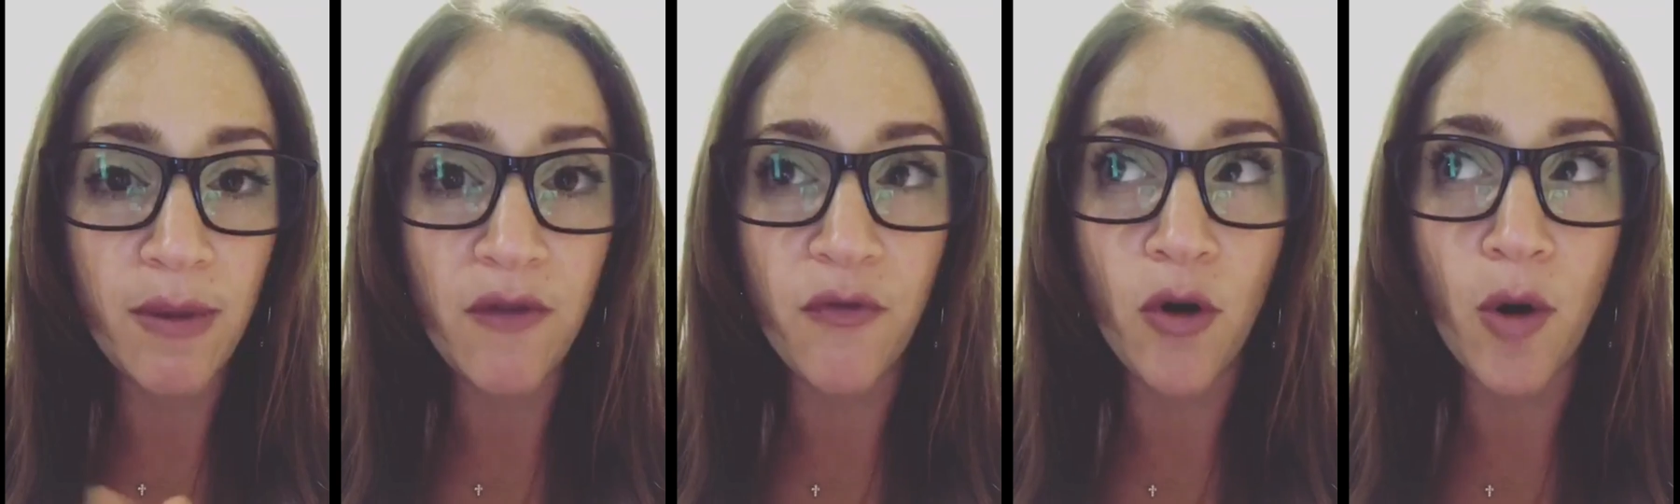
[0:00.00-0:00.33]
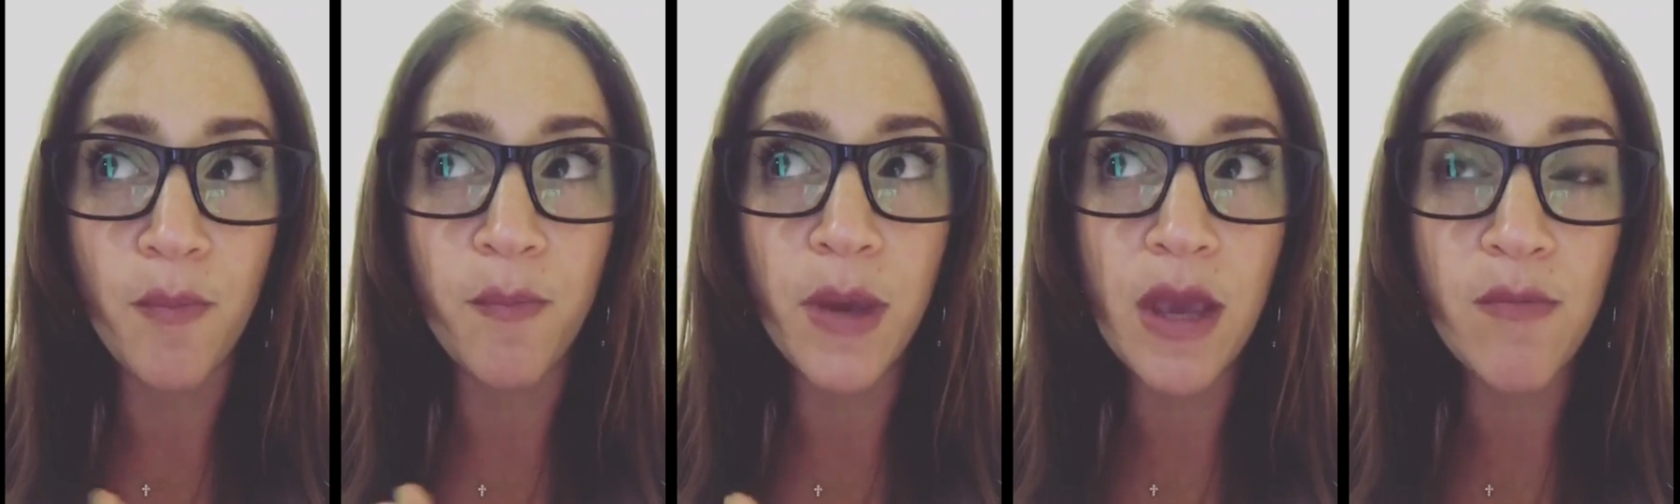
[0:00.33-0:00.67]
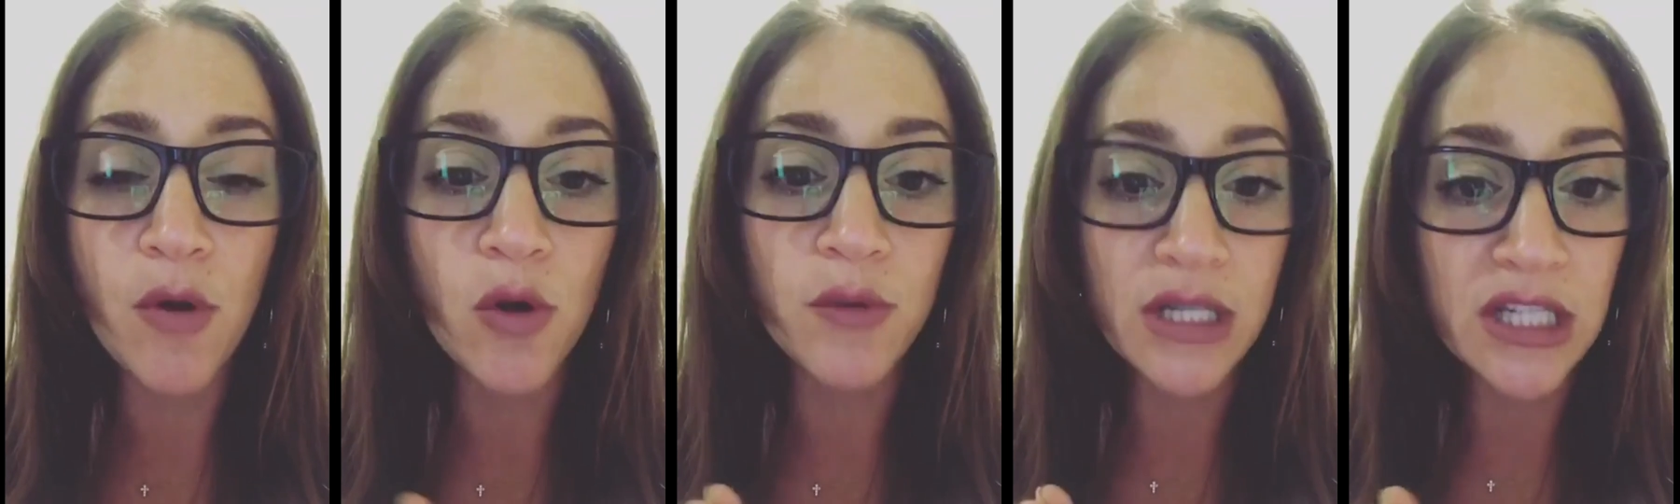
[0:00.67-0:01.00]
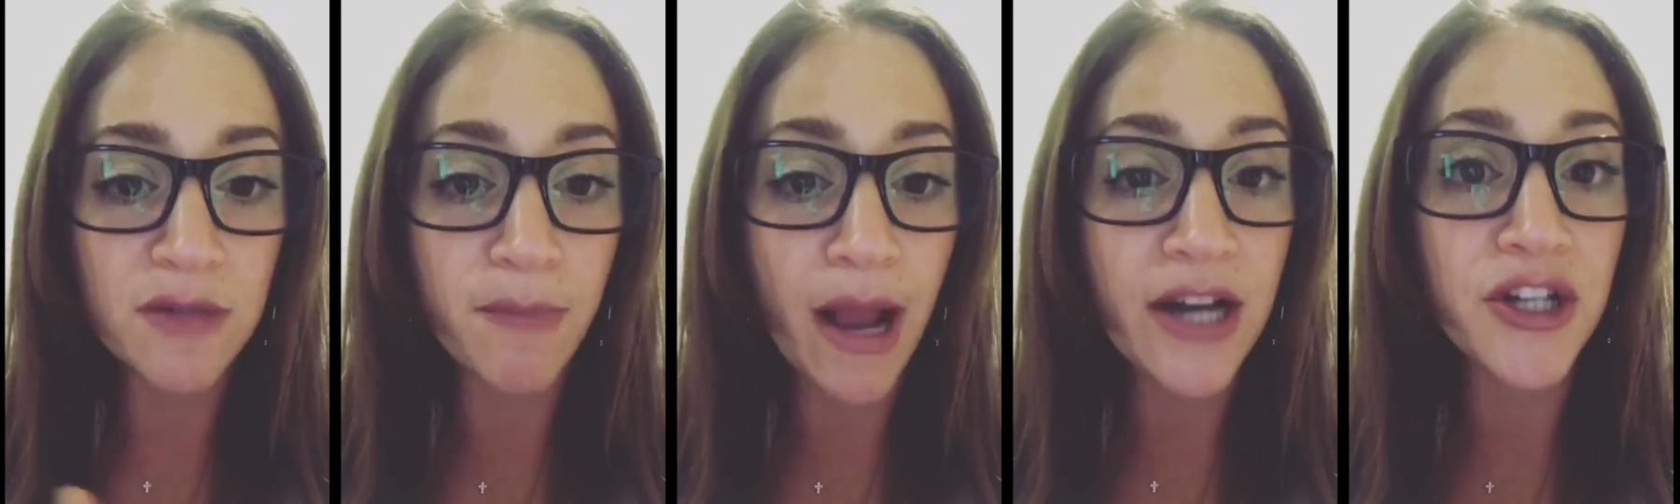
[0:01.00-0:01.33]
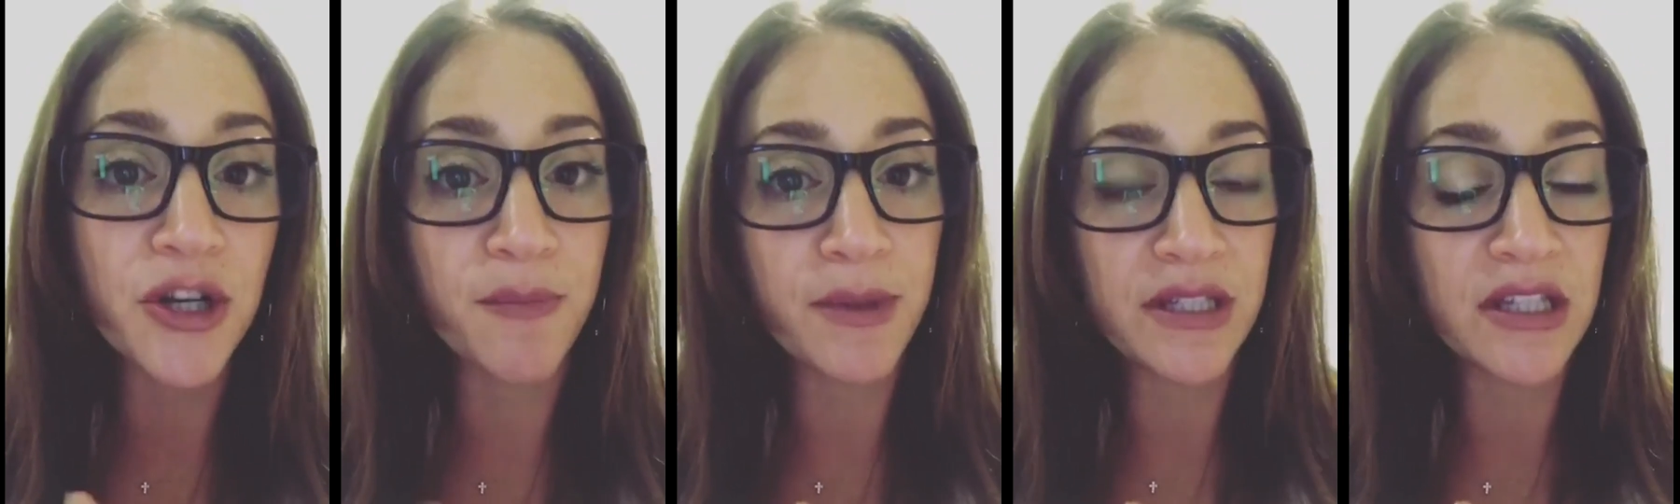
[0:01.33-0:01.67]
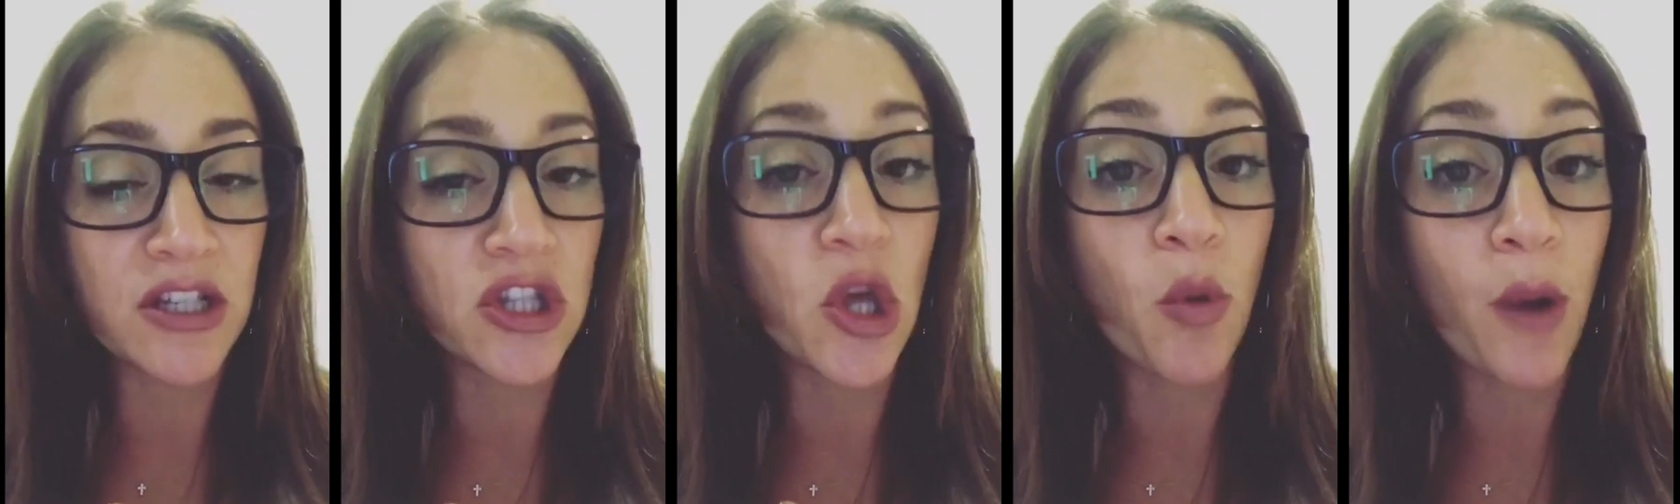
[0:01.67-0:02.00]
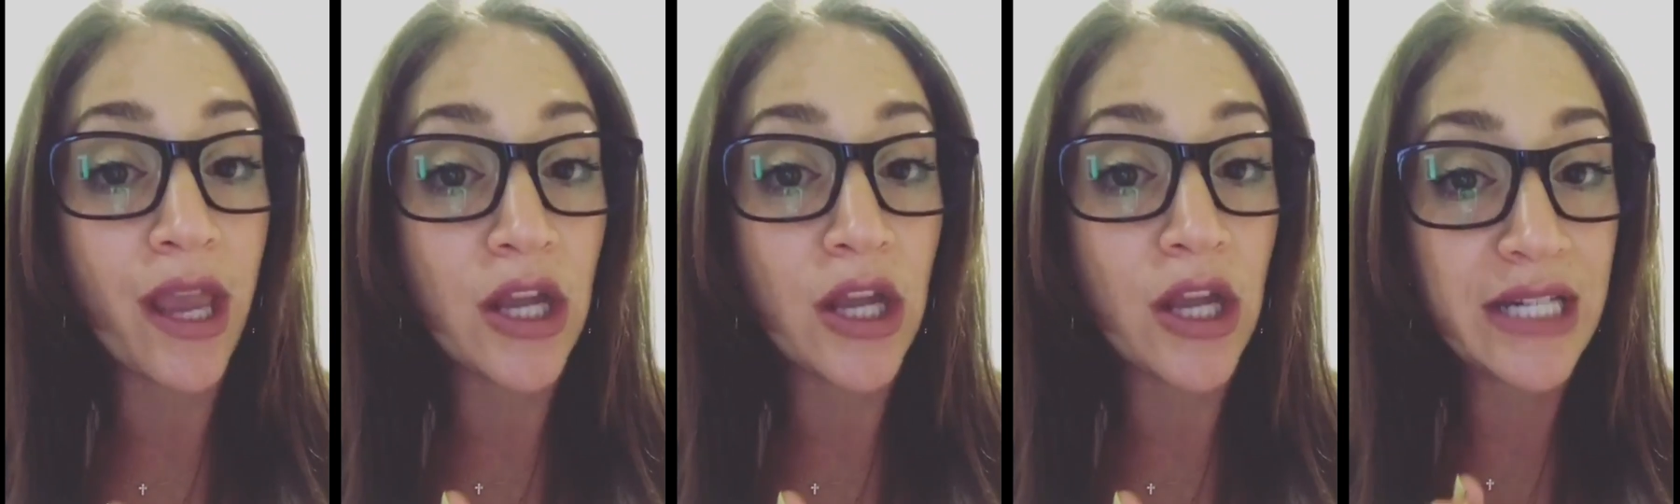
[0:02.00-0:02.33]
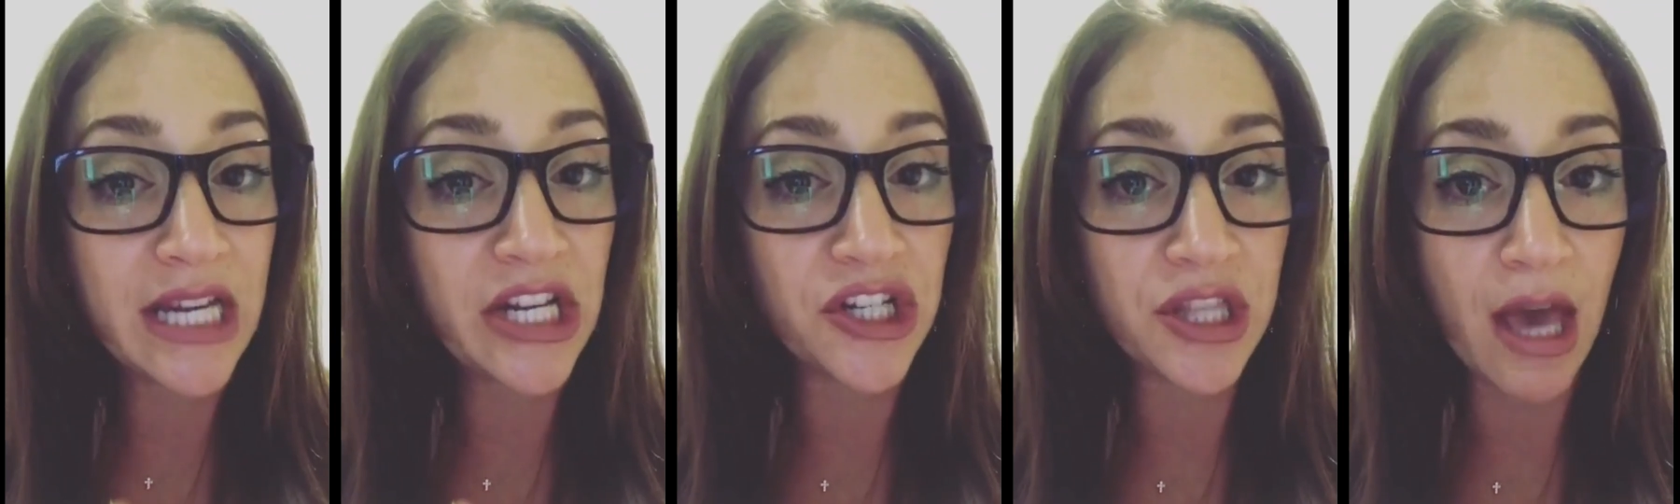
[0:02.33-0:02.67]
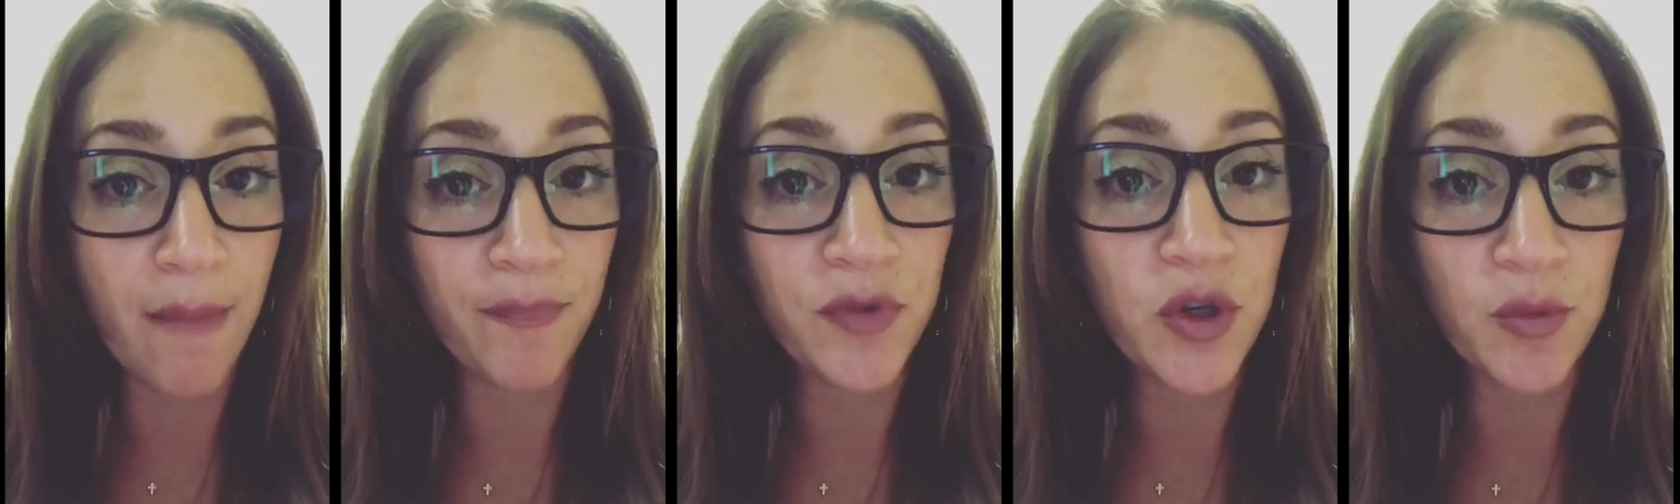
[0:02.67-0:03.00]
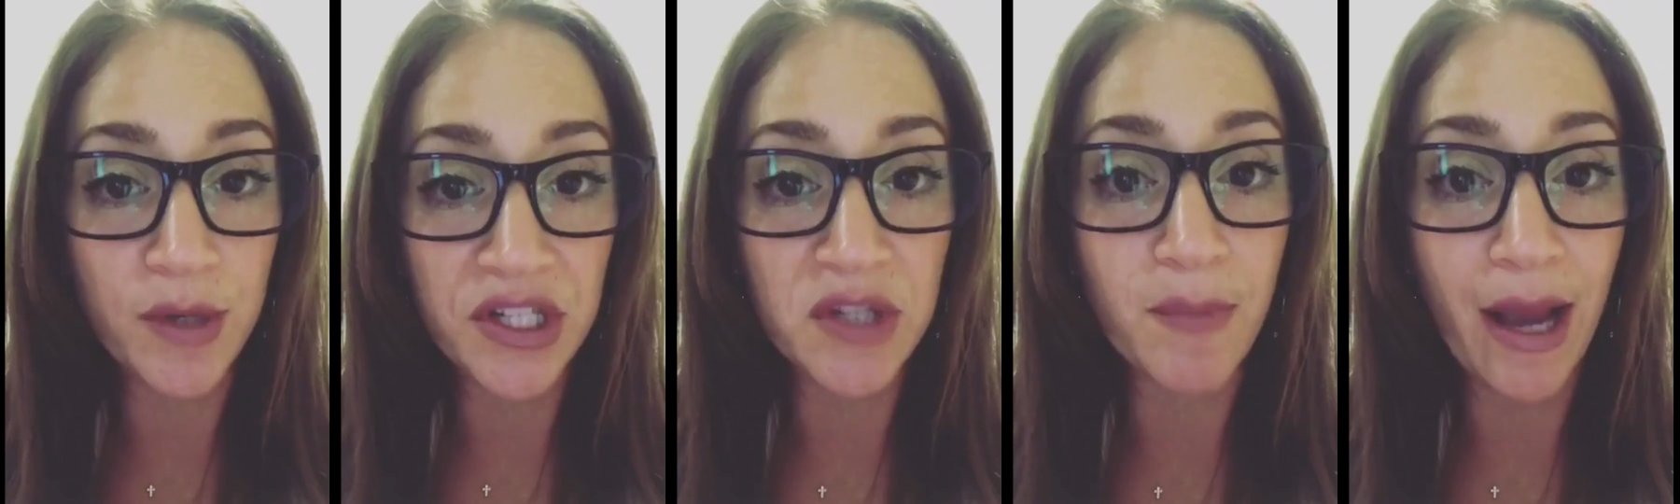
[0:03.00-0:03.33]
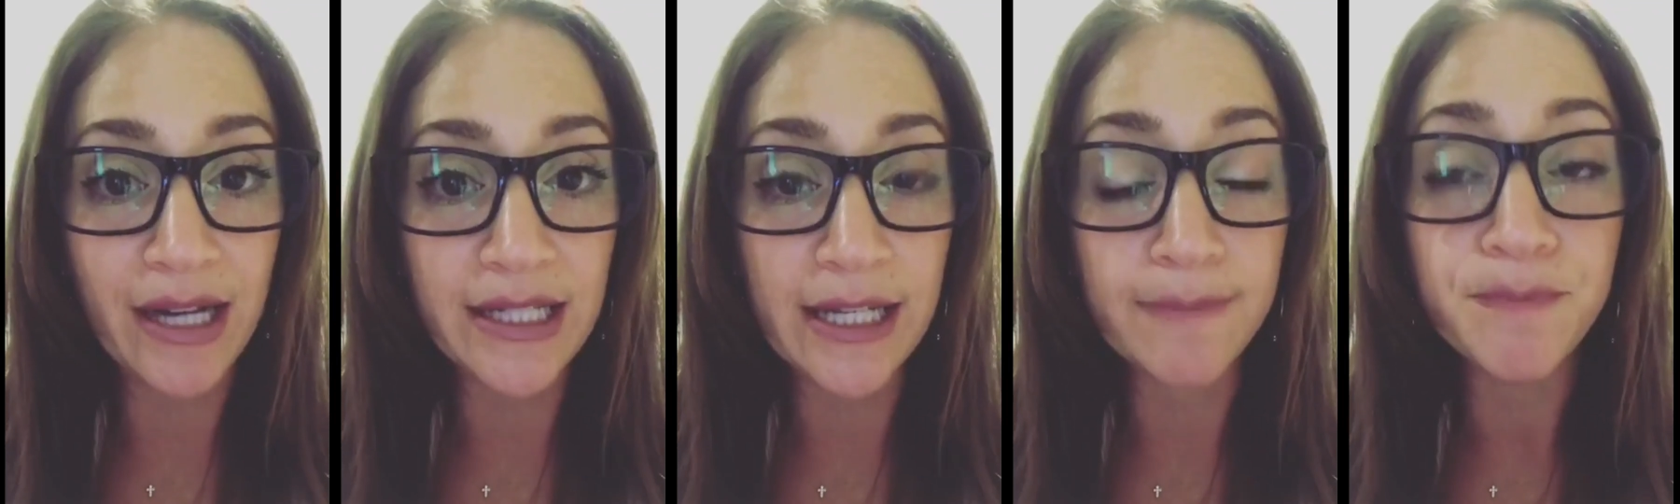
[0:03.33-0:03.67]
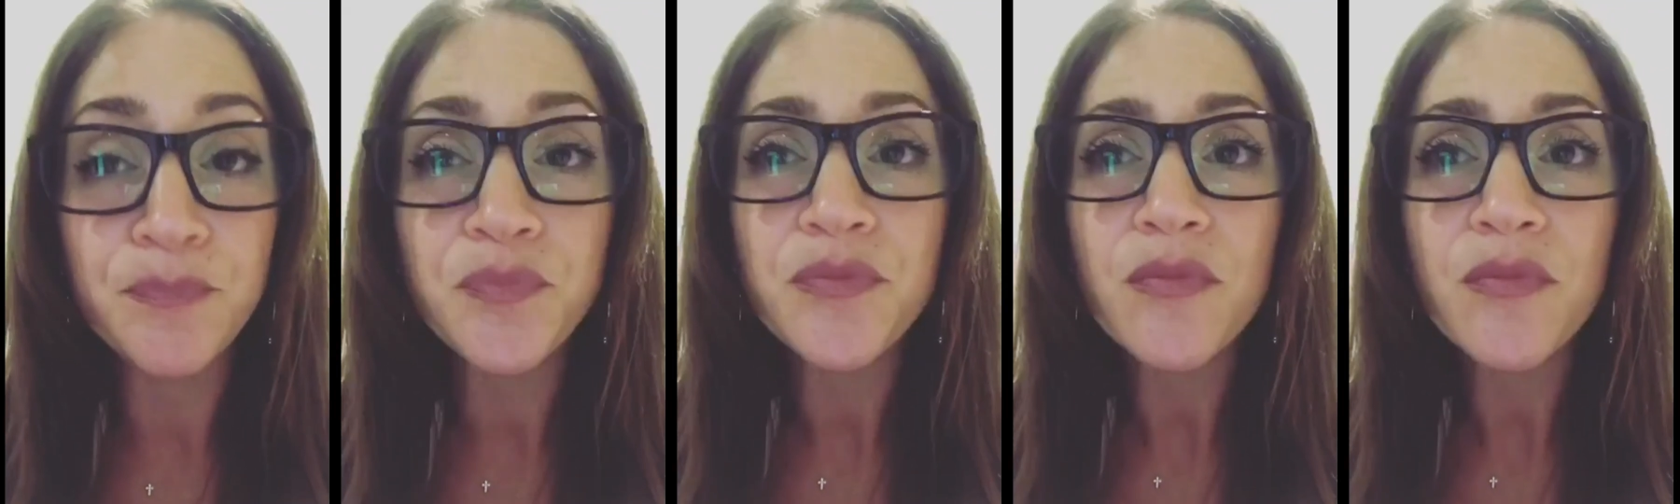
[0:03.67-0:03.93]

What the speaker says: before, people respect your business the way you teach them to respect it.